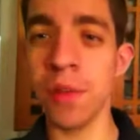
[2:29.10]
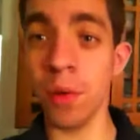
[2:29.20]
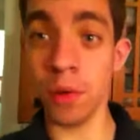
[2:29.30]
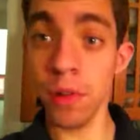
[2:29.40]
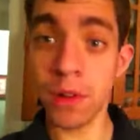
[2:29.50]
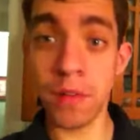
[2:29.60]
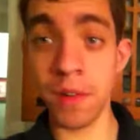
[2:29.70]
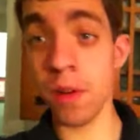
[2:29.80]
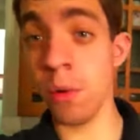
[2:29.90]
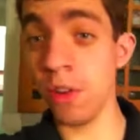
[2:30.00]
so, the link to the
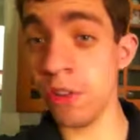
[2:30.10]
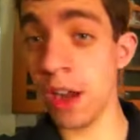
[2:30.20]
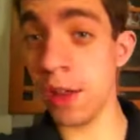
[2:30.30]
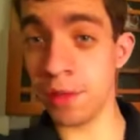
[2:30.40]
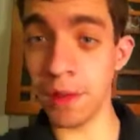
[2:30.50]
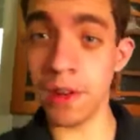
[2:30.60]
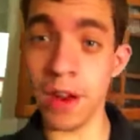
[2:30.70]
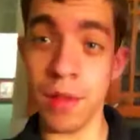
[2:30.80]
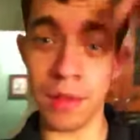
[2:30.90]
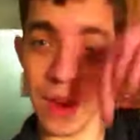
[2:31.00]
video I want you guys to see
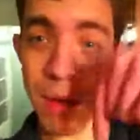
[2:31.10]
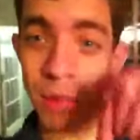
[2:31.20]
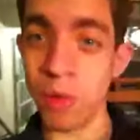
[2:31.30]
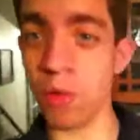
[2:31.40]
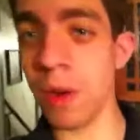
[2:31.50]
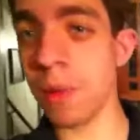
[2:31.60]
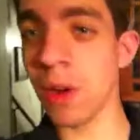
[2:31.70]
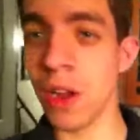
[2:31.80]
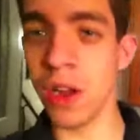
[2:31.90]
today is down below in the wrapper.